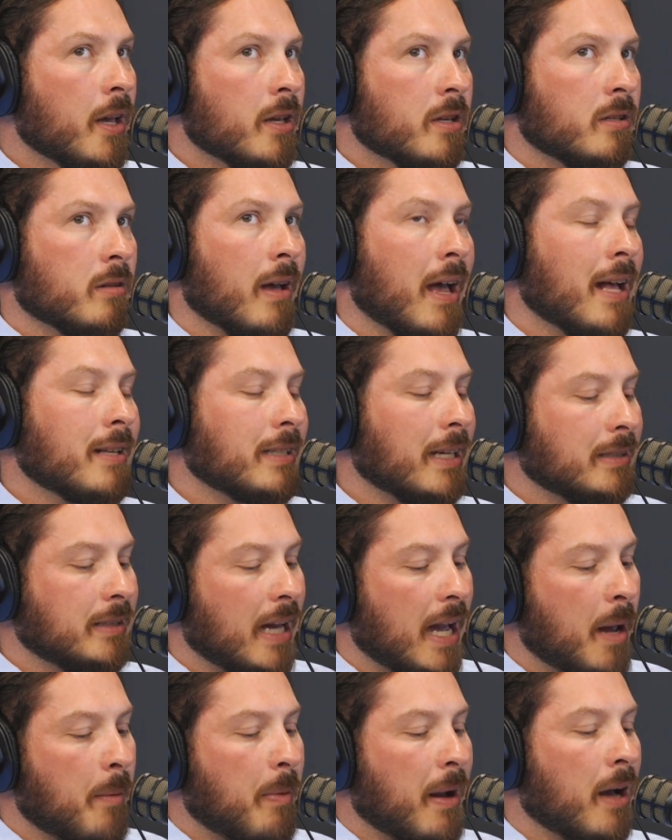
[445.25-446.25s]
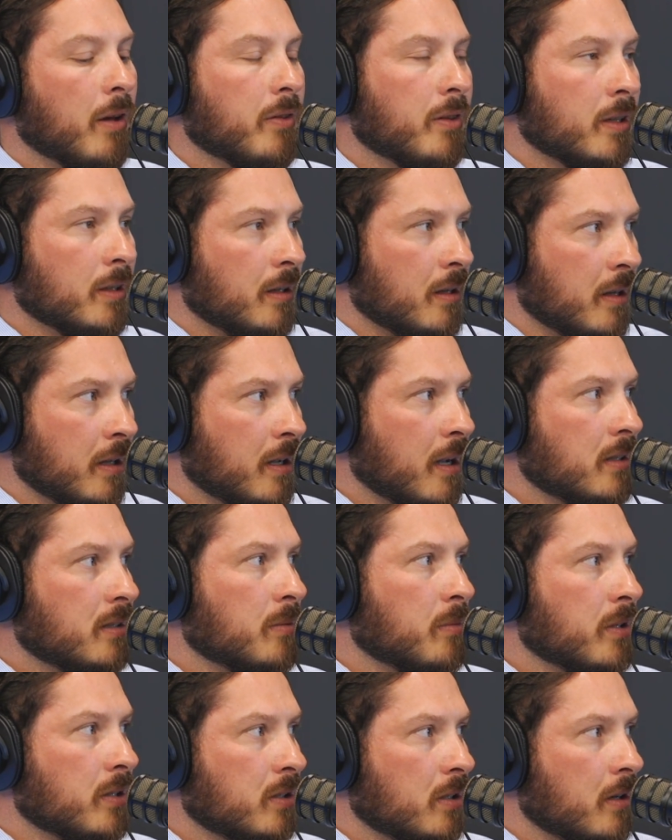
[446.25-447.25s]
So as I type out the
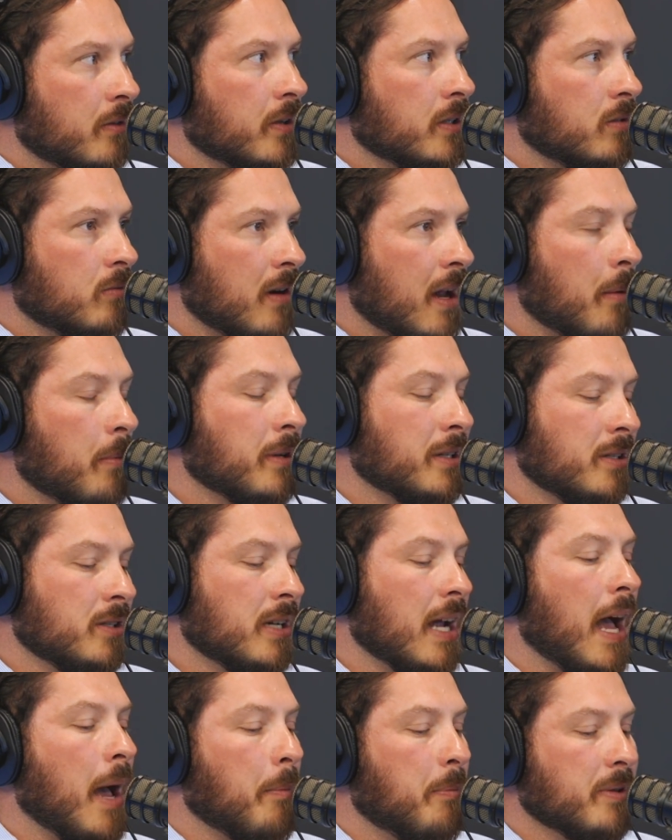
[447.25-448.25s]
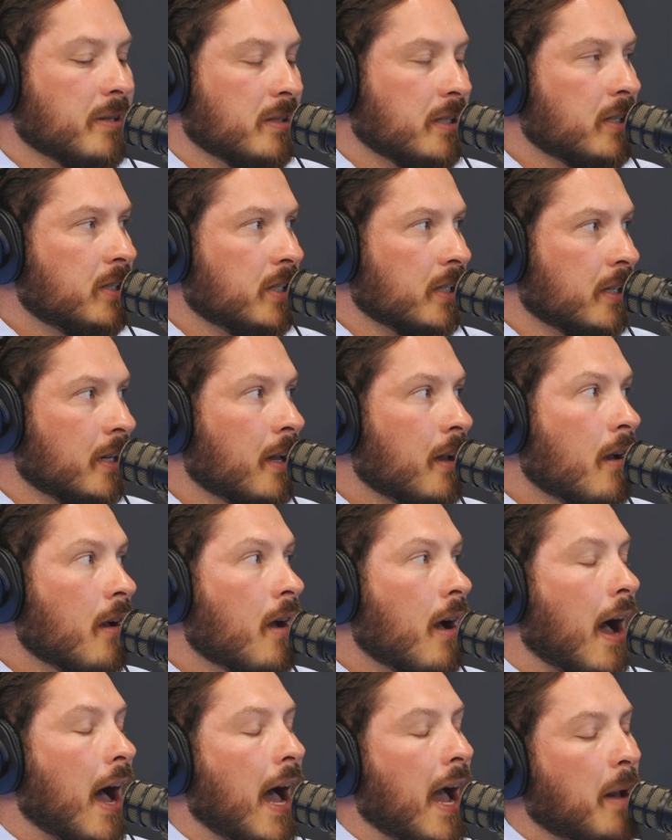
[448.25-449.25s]
customer service rep job position,
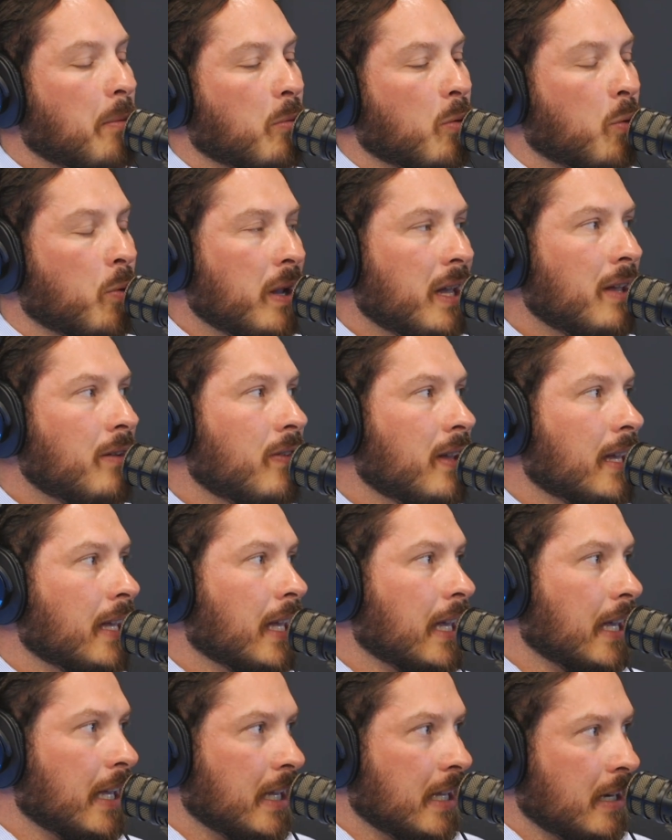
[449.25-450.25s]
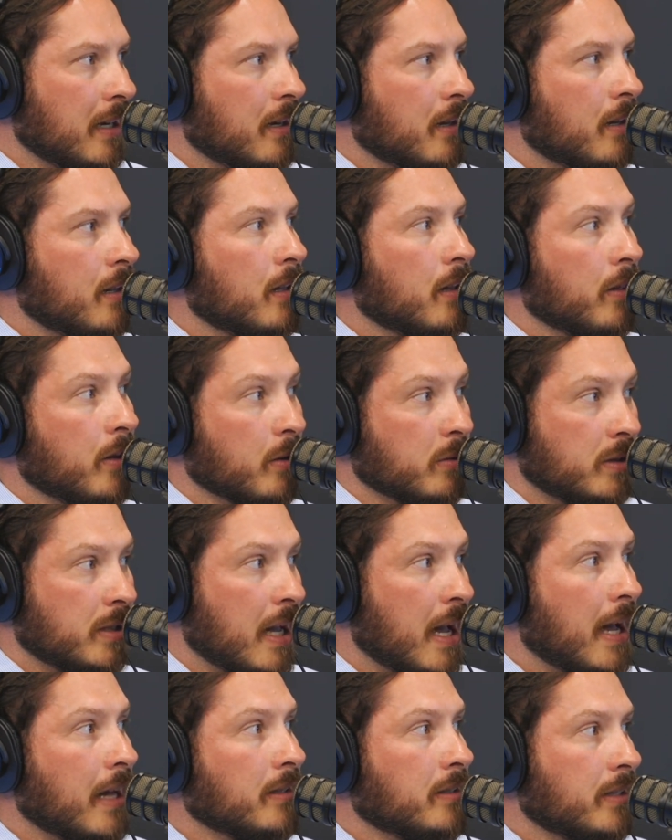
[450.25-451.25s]
I'm weaving in those
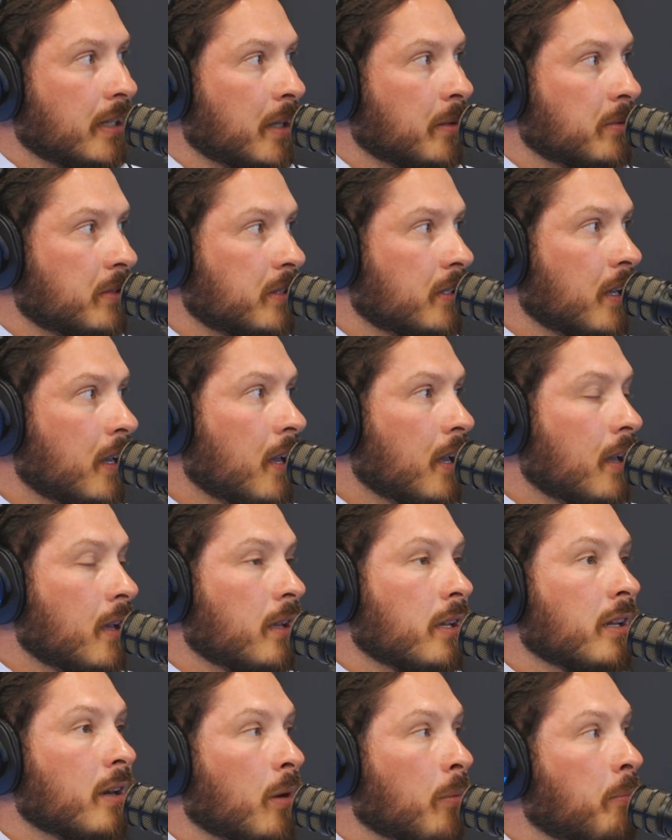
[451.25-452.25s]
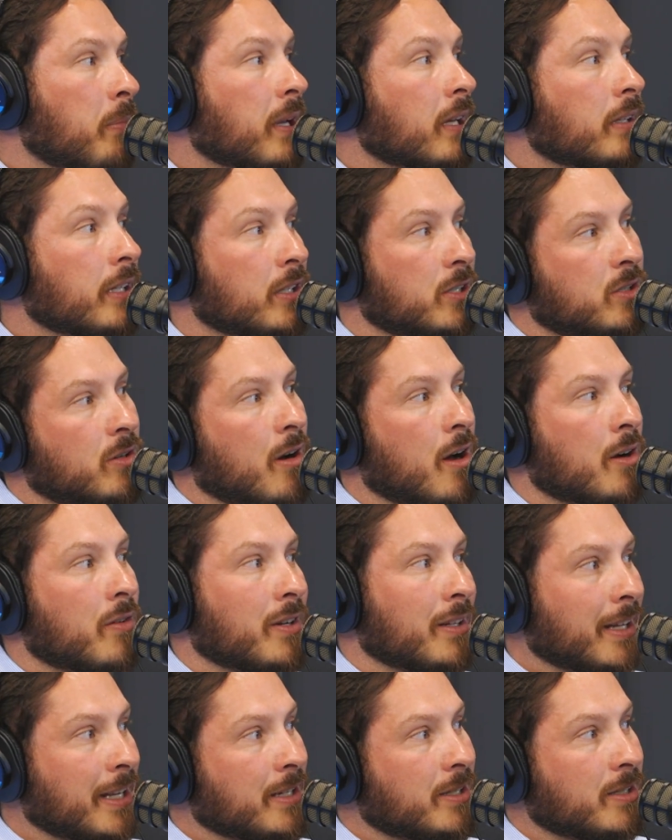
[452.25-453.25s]
concepts, building strong
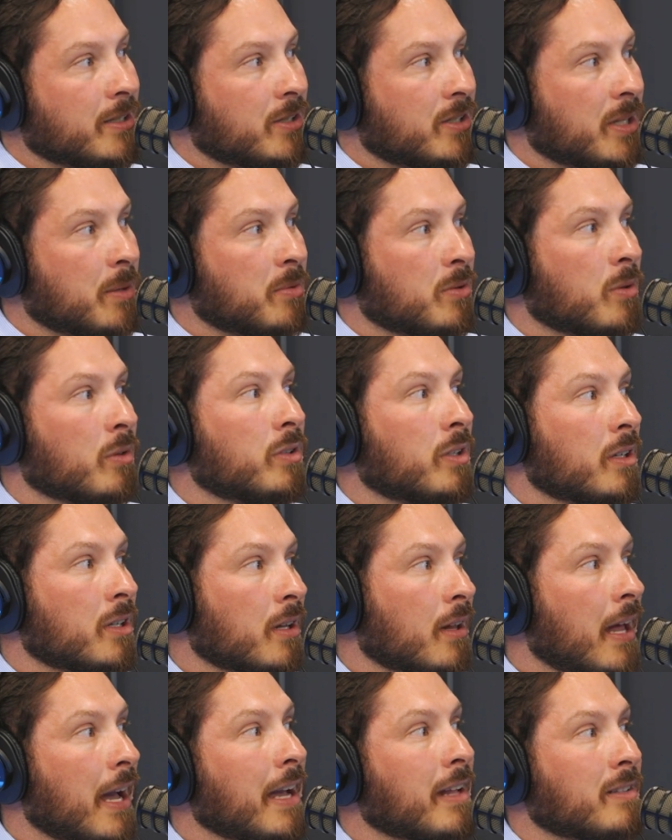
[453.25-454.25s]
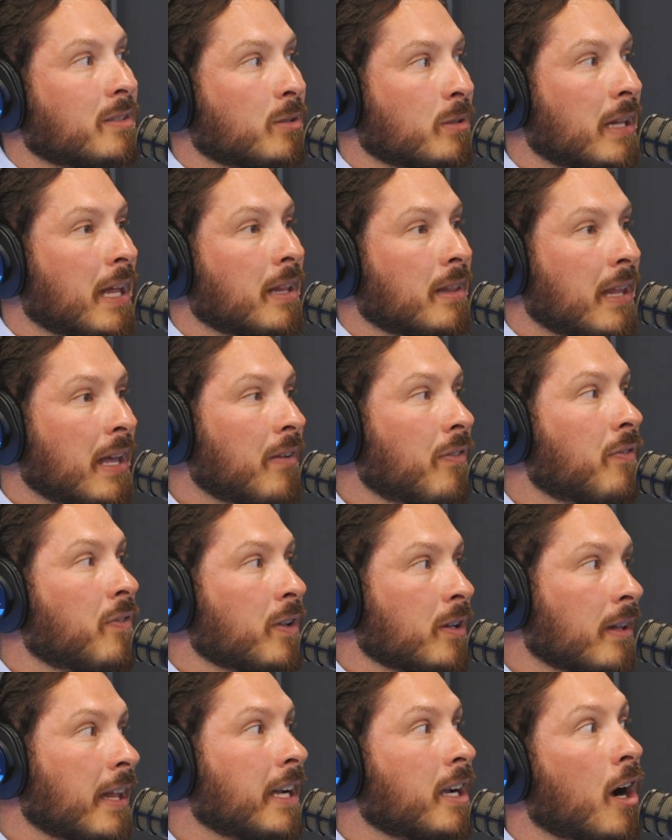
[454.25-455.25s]
relationships with our clients so that they
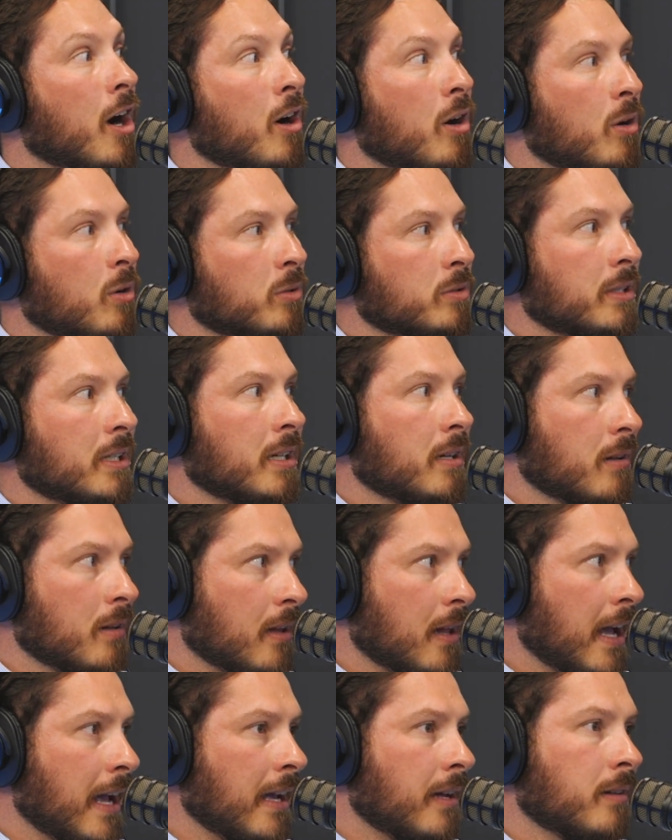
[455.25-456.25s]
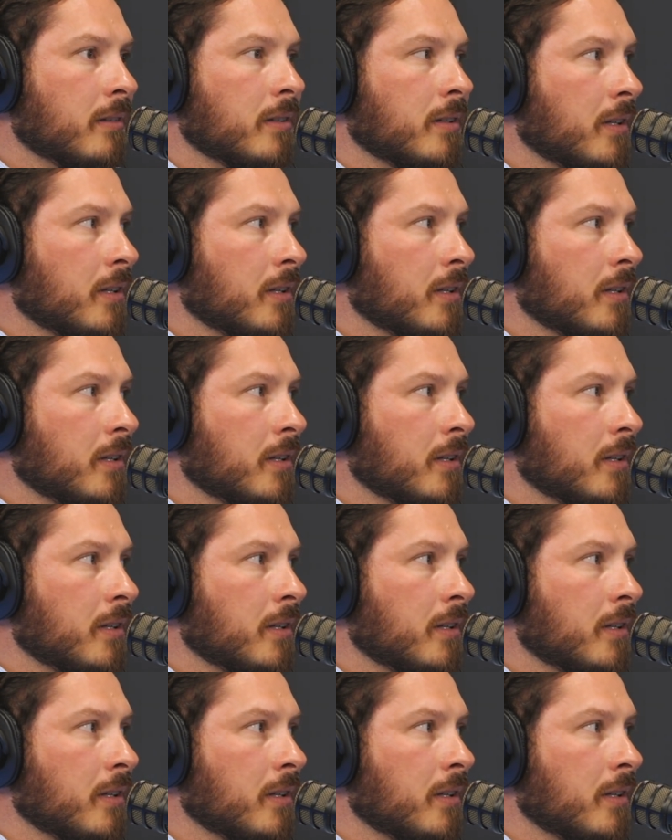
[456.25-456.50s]
feel like our only client,